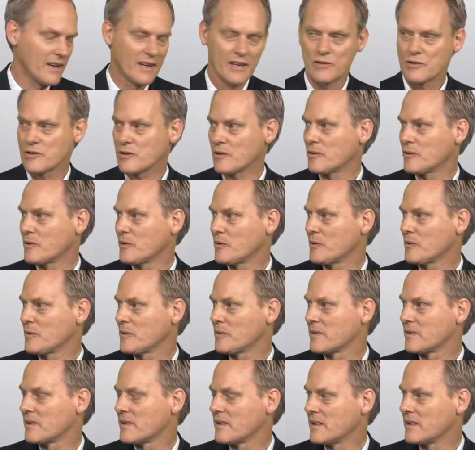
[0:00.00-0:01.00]

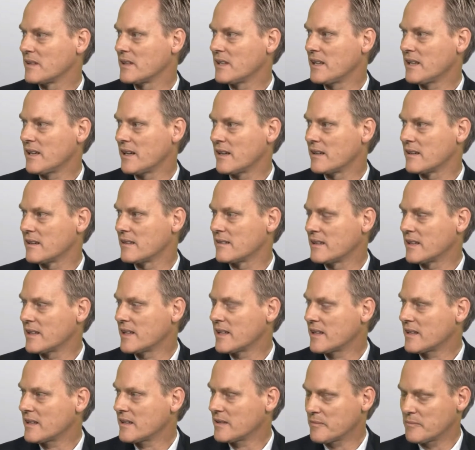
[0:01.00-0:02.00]
So
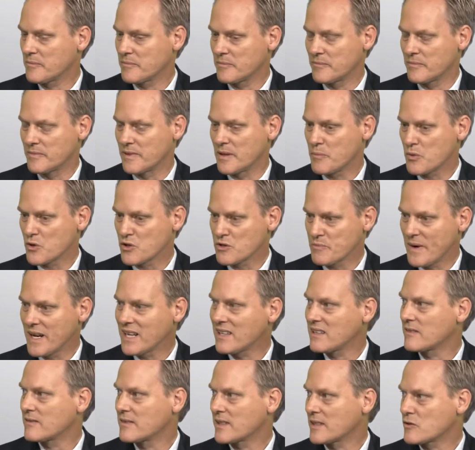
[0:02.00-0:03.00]
the
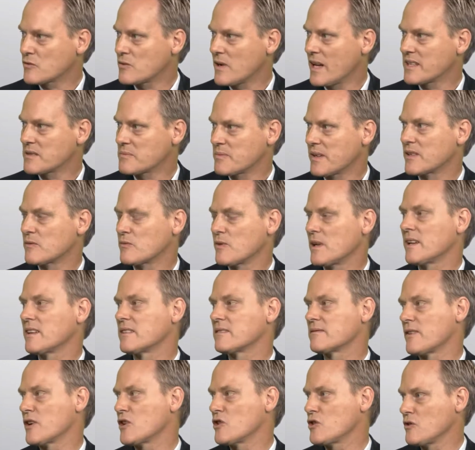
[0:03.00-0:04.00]
perspective that transplant really
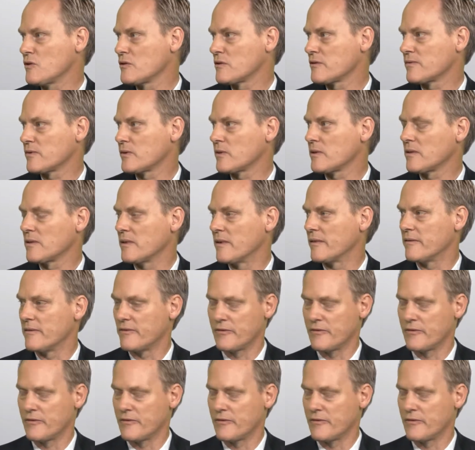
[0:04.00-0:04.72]
is very useful,